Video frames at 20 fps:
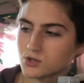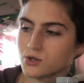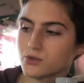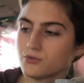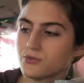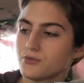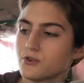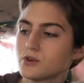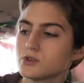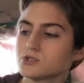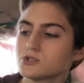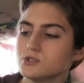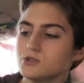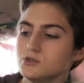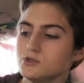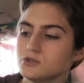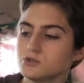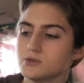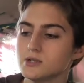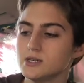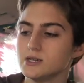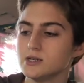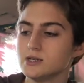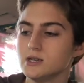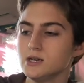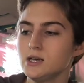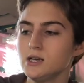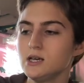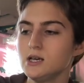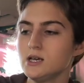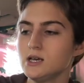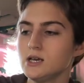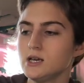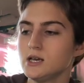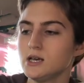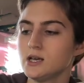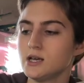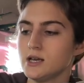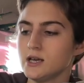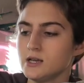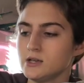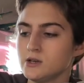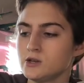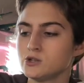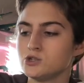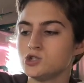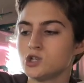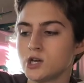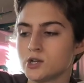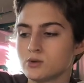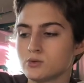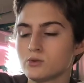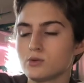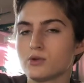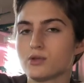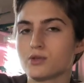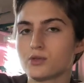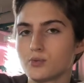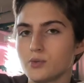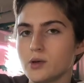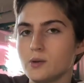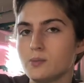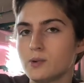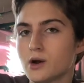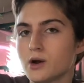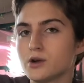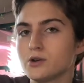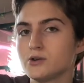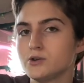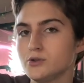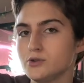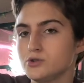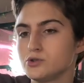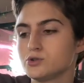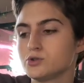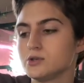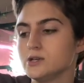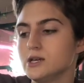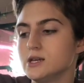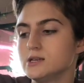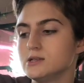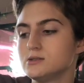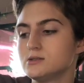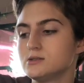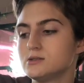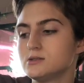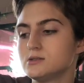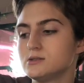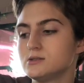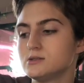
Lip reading: the first nutrient in your general 3-part nutrient